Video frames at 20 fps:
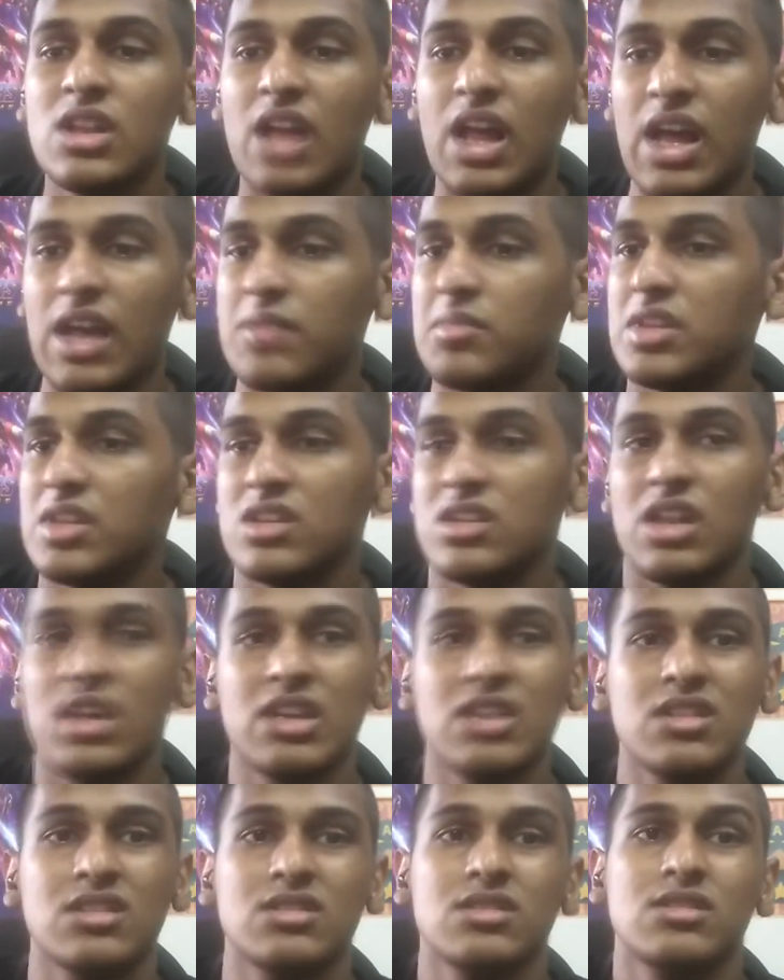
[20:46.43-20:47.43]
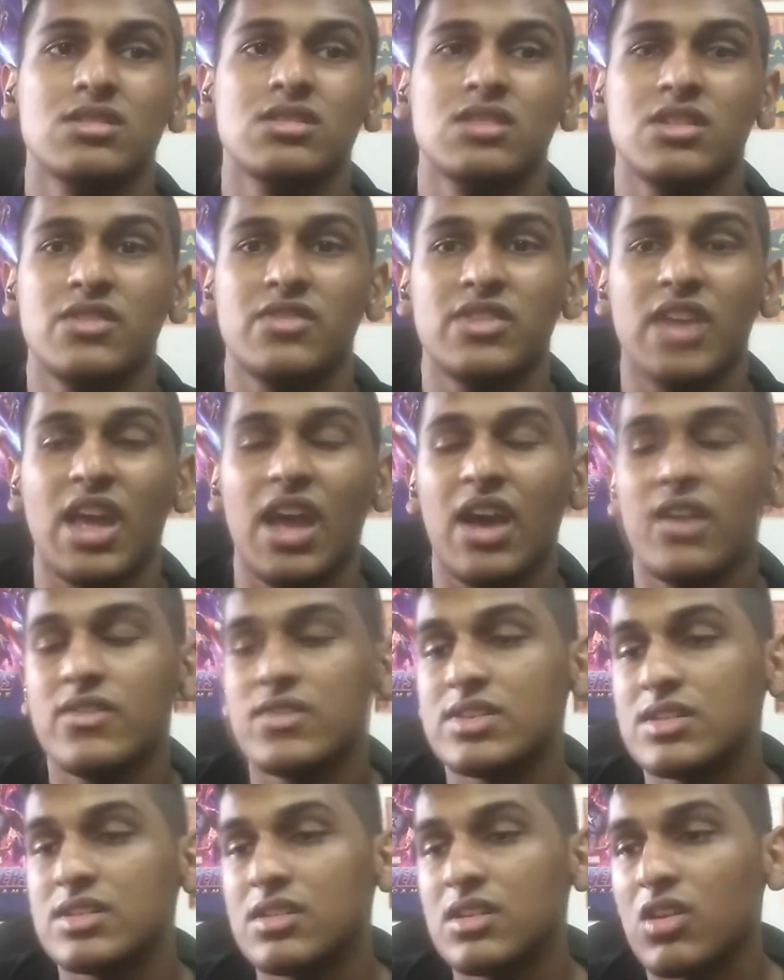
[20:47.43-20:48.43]
I mean, like, if they
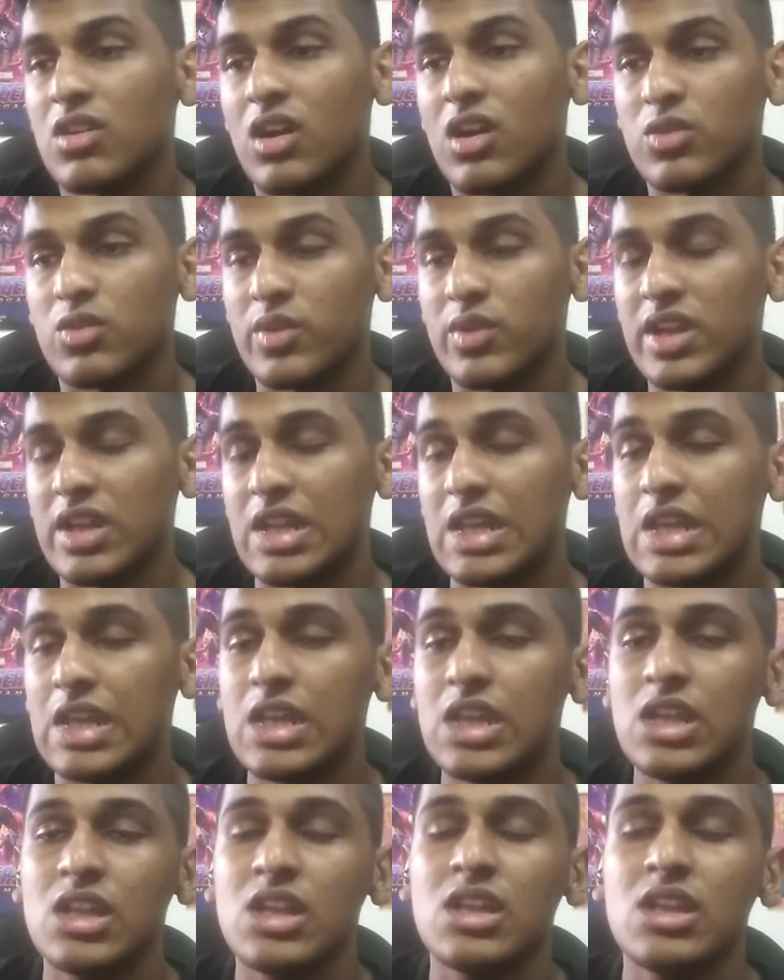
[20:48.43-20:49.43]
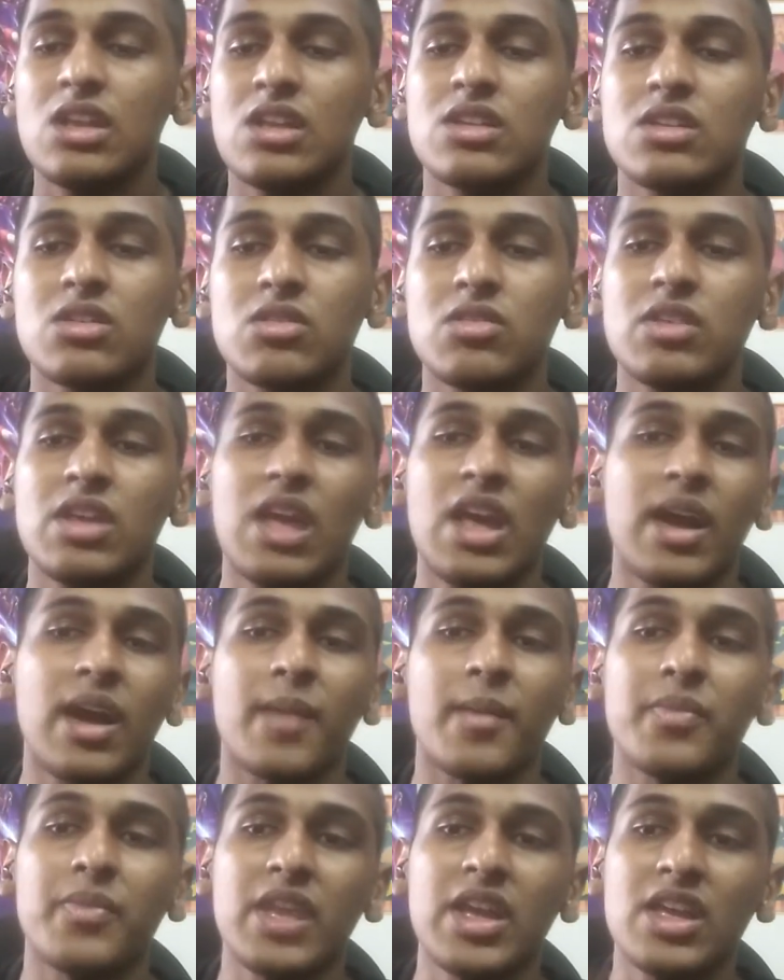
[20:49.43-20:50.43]
haven't already. So
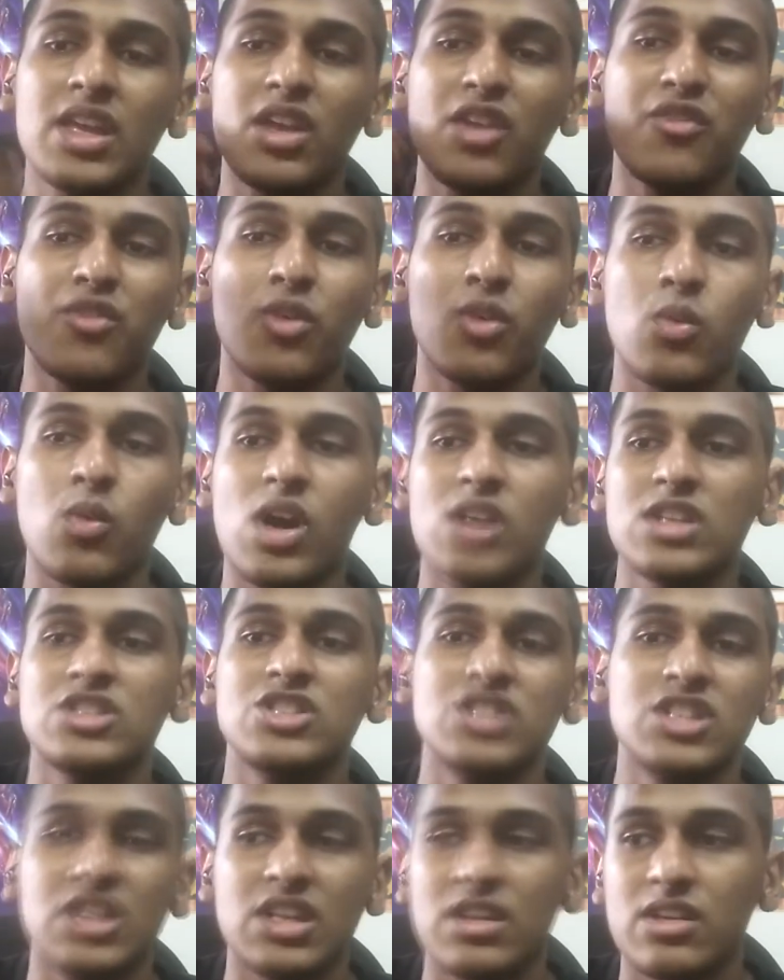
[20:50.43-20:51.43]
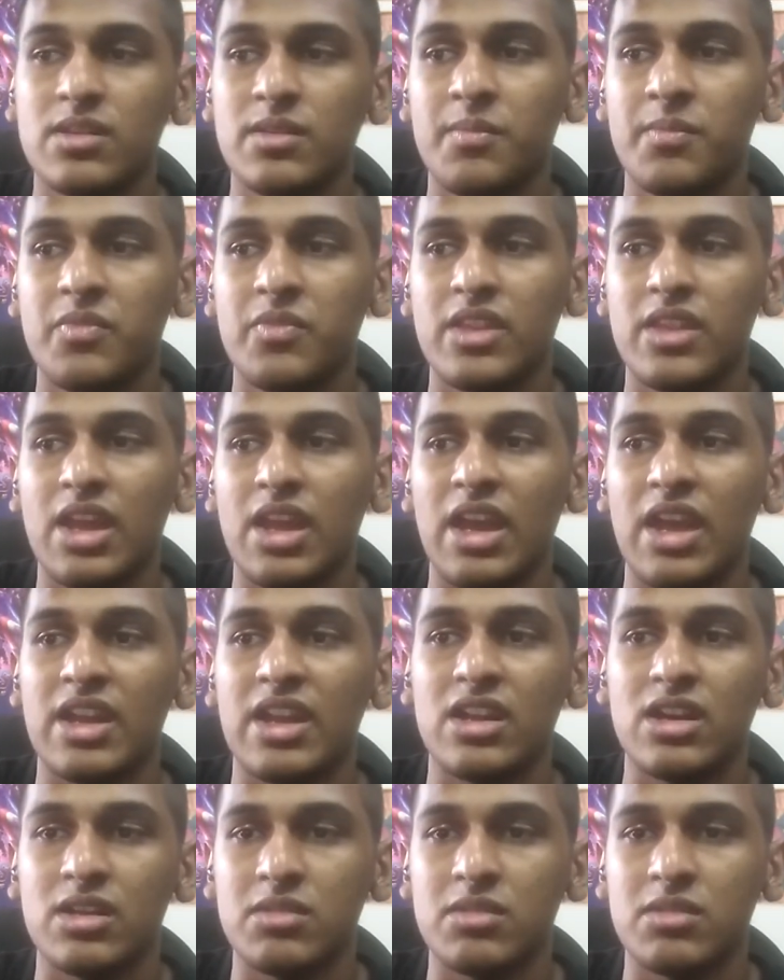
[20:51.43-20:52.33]
yeah, thank you for watching, and